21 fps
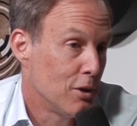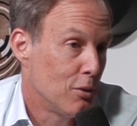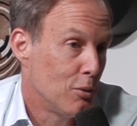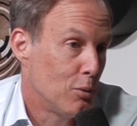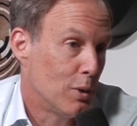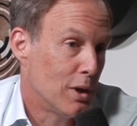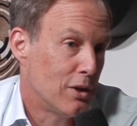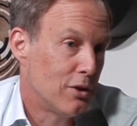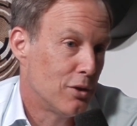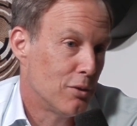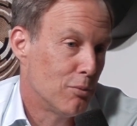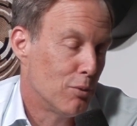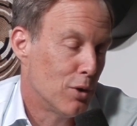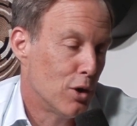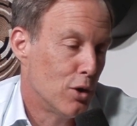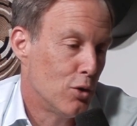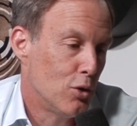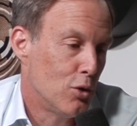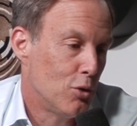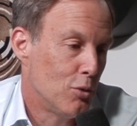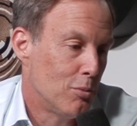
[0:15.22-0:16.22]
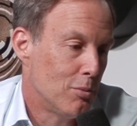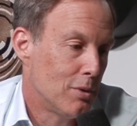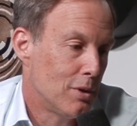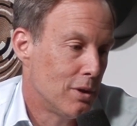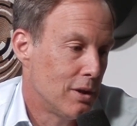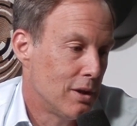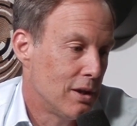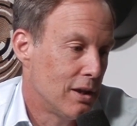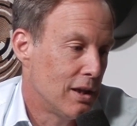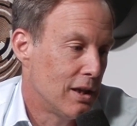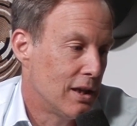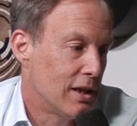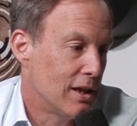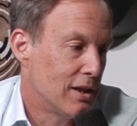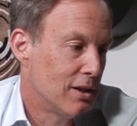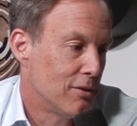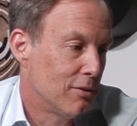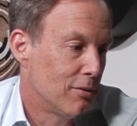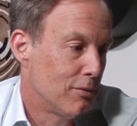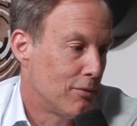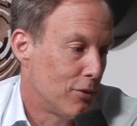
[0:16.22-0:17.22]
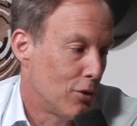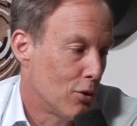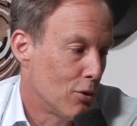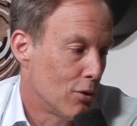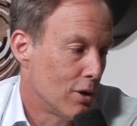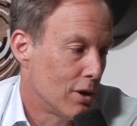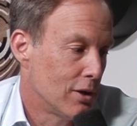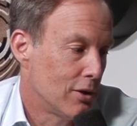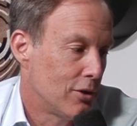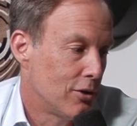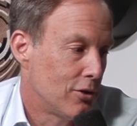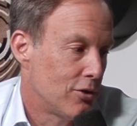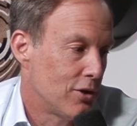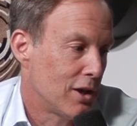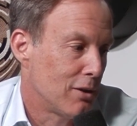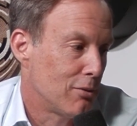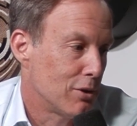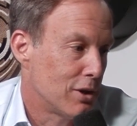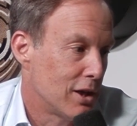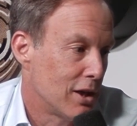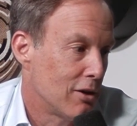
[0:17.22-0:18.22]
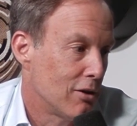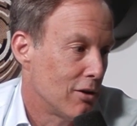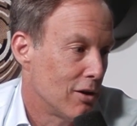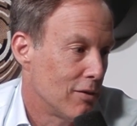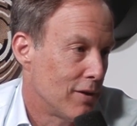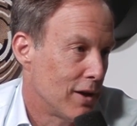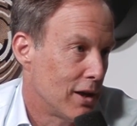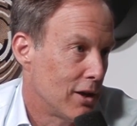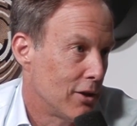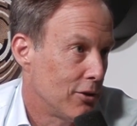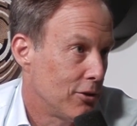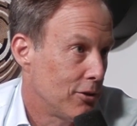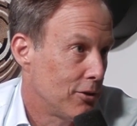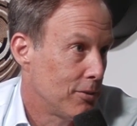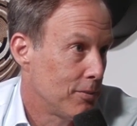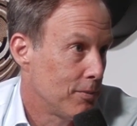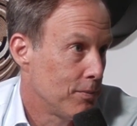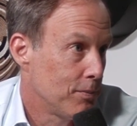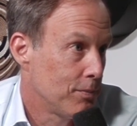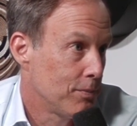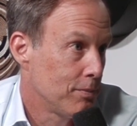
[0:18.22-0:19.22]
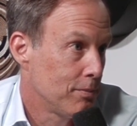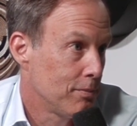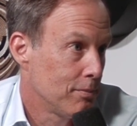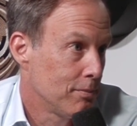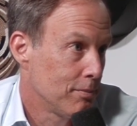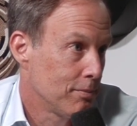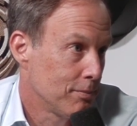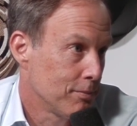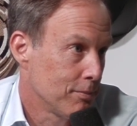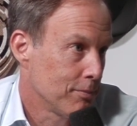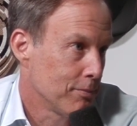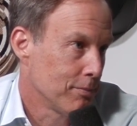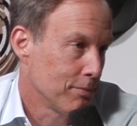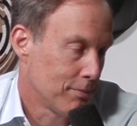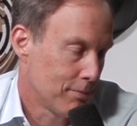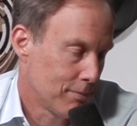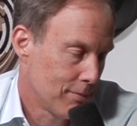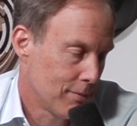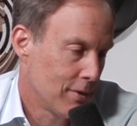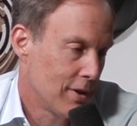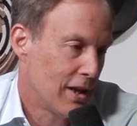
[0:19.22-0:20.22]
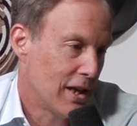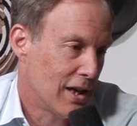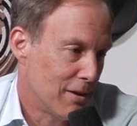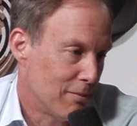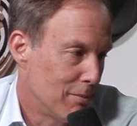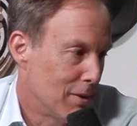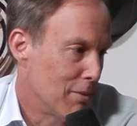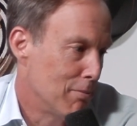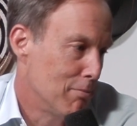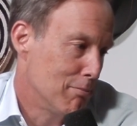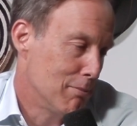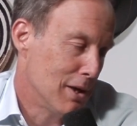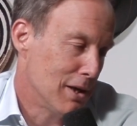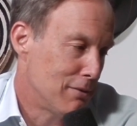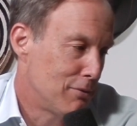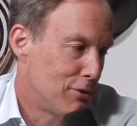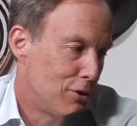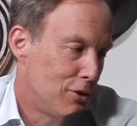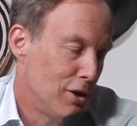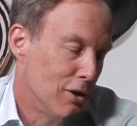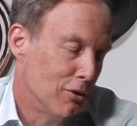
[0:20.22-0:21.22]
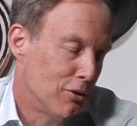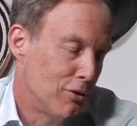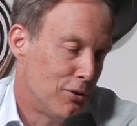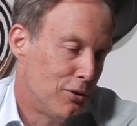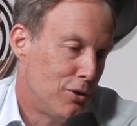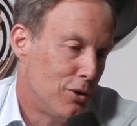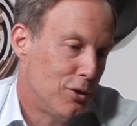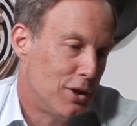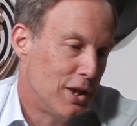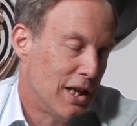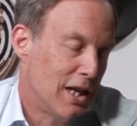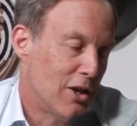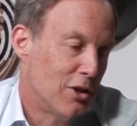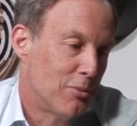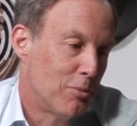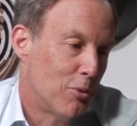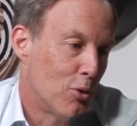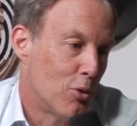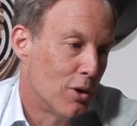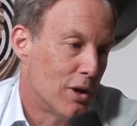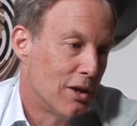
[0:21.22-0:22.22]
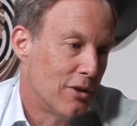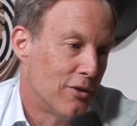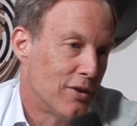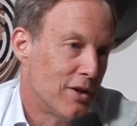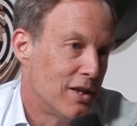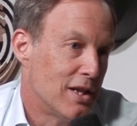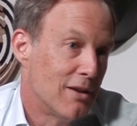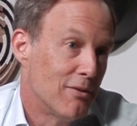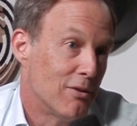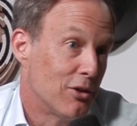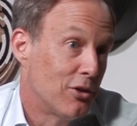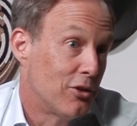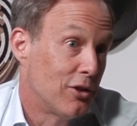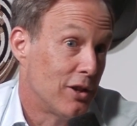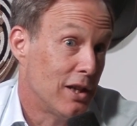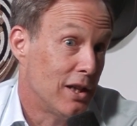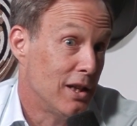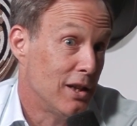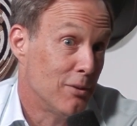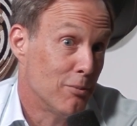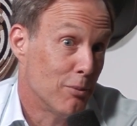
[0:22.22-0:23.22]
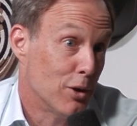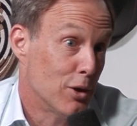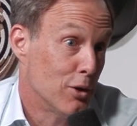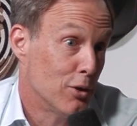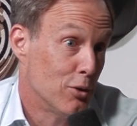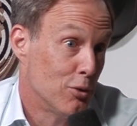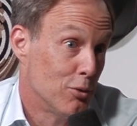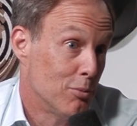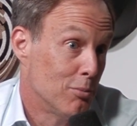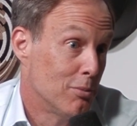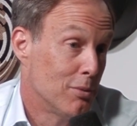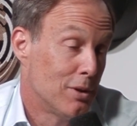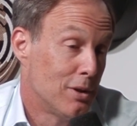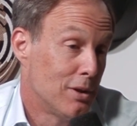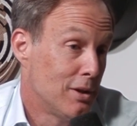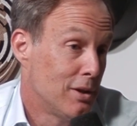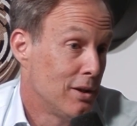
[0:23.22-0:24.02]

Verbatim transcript: Went to Rome and Florence, Cinque Terre, and Venice. That's amazing. Yeah, my my you know two teenage boys they'd never seen Rome.